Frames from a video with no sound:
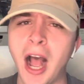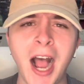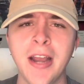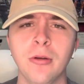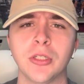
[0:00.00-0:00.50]

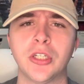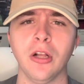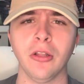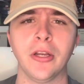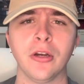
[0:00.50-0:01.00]
I know what
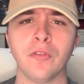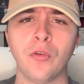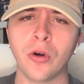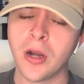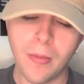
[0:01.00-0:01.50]
y'all are here
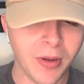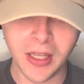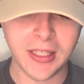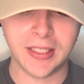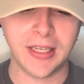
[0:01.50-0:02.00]
for, but
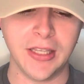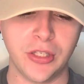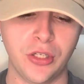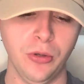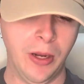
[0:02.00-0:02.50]
let's
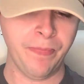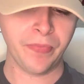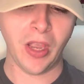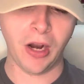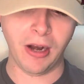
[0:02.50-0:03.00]
get to it.
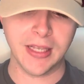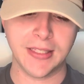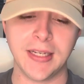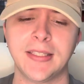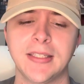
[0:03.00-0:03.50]
All right,
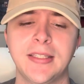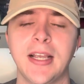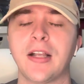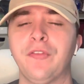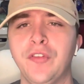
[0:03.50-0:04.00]
Texas
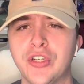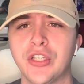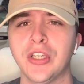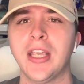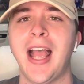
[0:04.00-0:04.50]
Tech
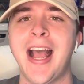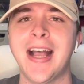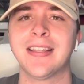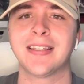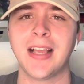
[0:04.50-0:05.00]
officially
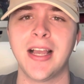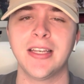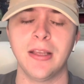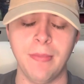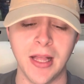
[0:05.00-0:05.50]
has
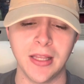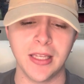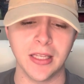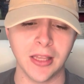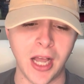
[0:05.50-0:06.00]
signed Eemeli
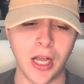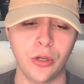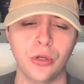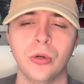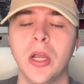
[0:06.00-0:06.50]

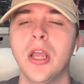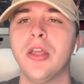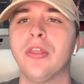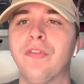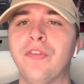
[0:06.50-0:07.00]
Yalaho,
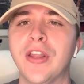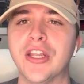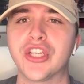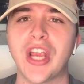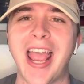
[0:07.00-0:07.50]
the
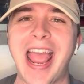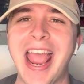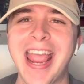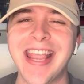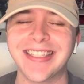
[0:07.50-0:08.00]
Finnish
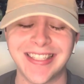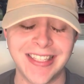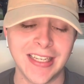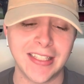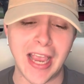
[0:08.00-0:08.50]

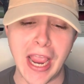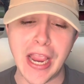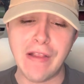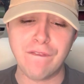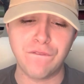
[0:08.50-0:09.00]
six
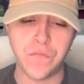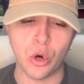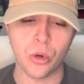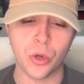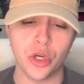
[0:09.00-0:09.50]
eight
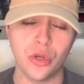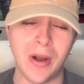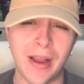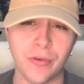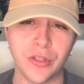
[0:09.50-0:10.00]
forward who
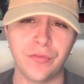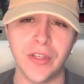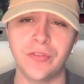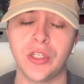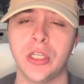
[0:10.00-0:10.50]
averaged
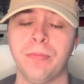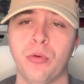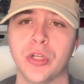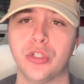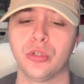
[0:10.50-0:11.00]

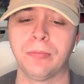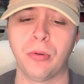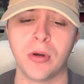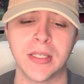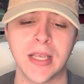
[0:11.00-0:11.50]
15.2
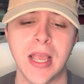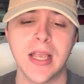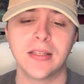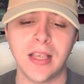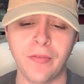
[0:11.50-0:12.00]
points,
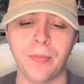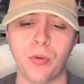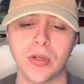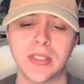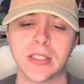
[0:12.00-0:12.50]

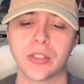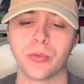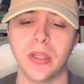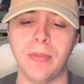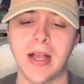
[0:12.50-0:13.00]
7.6
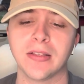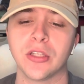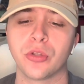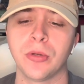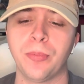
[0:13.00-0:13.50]
rebounds,
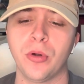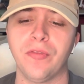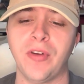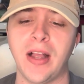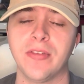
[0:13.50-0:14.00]
and
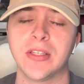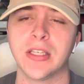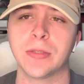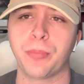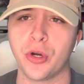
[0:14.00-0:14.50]
3.5
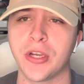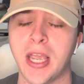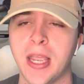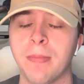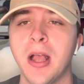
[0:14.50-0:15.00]
assists per
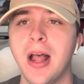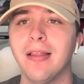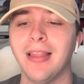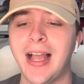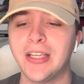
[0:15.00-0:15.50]
game
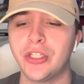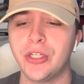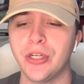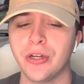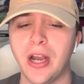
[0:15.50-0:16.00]
last
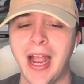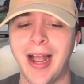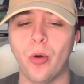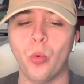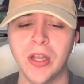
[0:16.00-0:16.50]
year
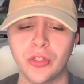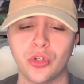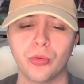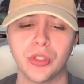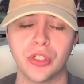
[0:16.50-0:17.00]
at
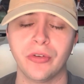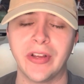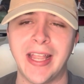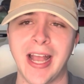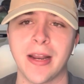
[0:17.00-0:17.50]
Western Reserve
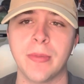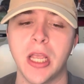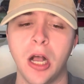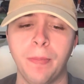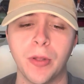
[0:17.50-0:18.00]

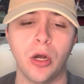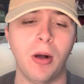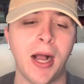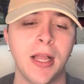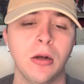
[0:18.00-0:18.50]
Academy up in
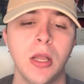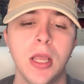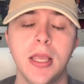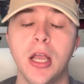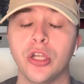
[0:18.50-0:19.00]
Ohio.
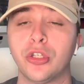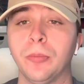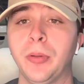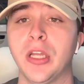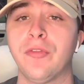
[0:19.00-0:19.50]
He also
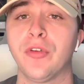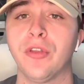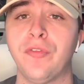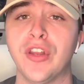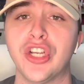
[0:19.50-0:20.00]
played for the
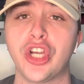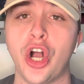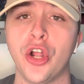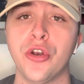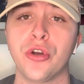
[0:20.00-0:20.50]
Finnish
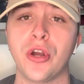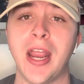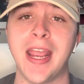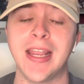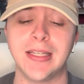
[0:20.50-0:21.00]

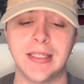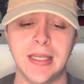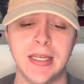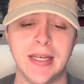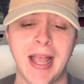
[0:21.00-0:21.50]

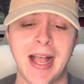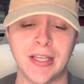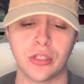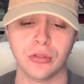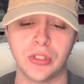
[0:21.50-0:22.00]
under-18
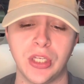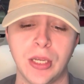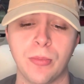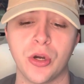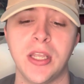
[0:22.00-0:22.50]
national
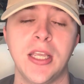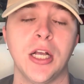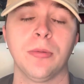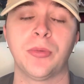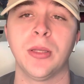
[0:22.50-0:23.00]
team where he
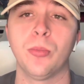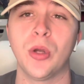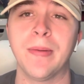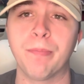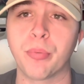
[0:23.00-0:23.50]
helped them
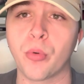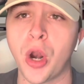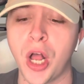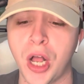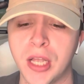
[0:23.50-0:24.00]
win
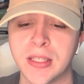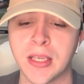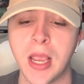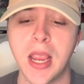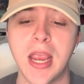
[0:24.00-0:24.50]
bronze
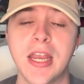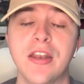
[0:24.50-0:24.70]
in